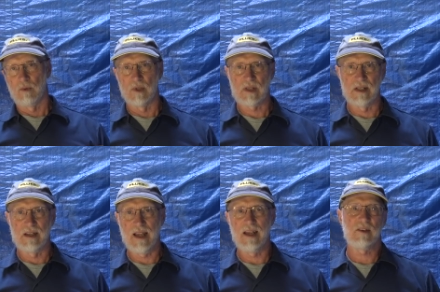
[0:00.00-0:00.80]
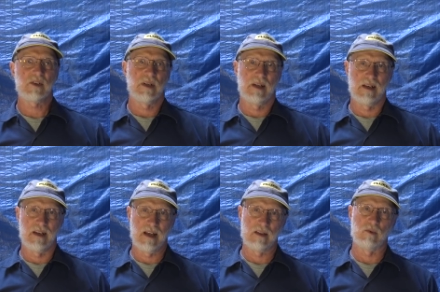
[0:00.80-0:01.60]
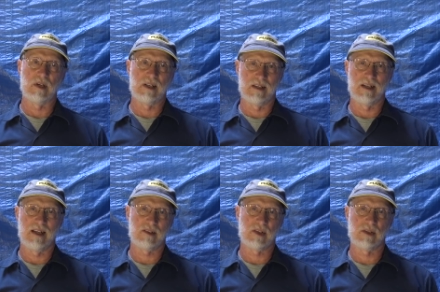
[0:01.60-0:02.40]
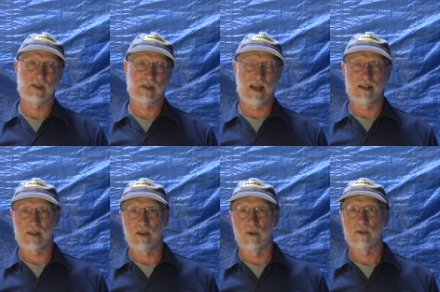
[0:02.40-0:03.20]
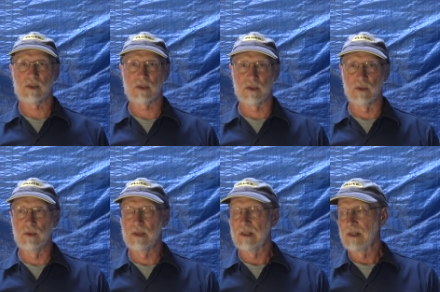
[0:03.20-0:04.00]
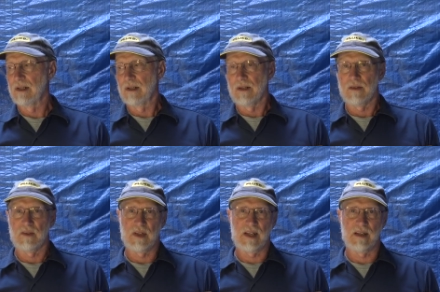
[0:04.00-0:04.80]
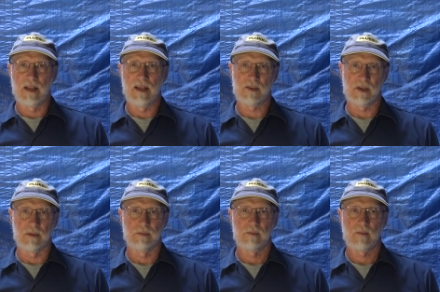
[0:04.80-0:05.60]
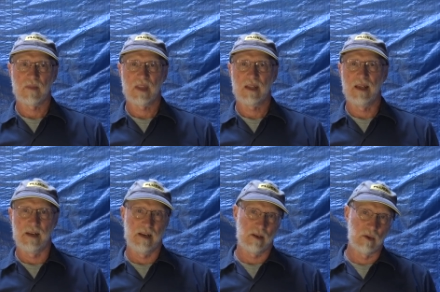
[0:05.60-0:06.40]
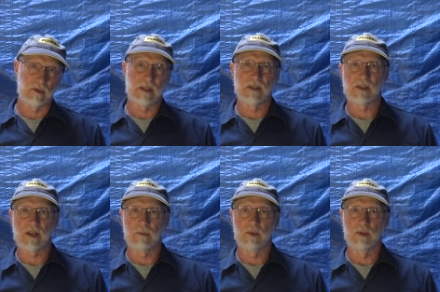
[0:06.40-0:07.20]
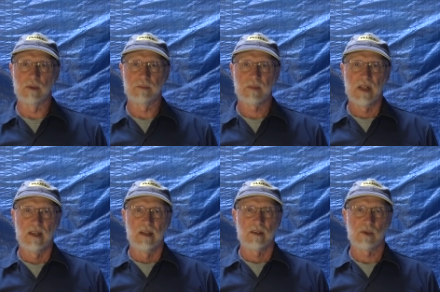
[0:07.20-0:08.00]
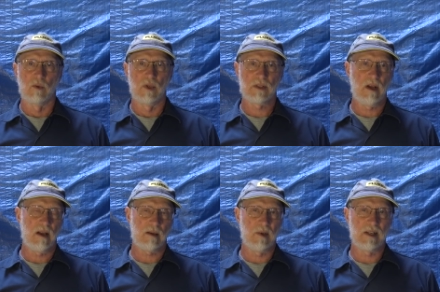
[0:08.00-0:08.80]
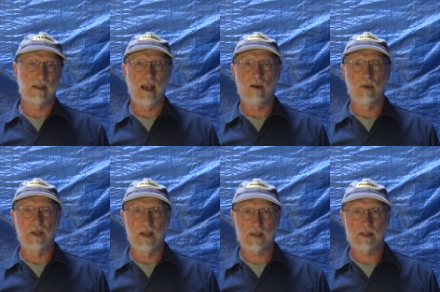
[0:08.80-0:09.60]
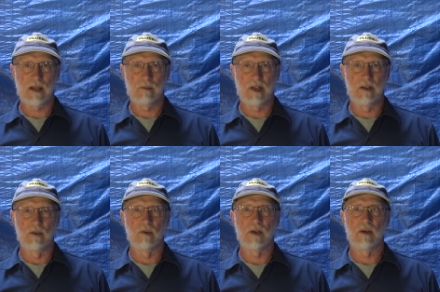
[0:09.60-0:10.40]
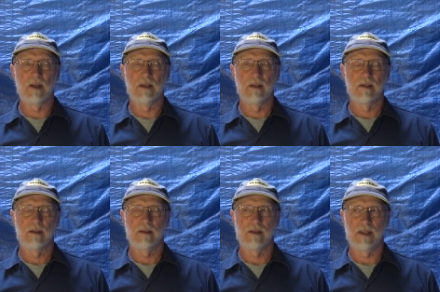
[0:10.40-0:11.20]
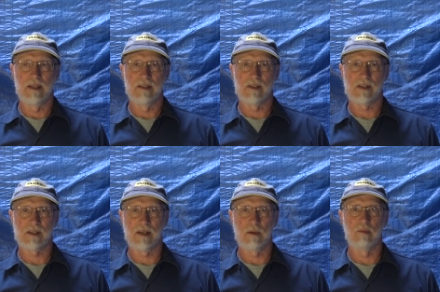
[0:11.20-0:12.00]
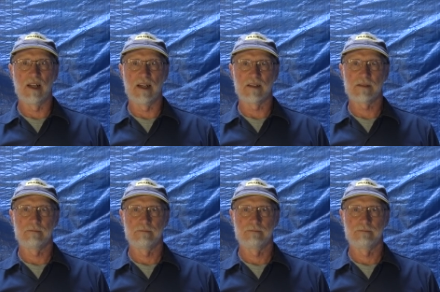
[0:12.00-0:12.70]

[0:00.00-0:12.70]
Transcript: will condense, and then the other one condenses as it goes through the condenser, and then it goes into subcool. So we'll talk about that one next time I do one on these uh, blends.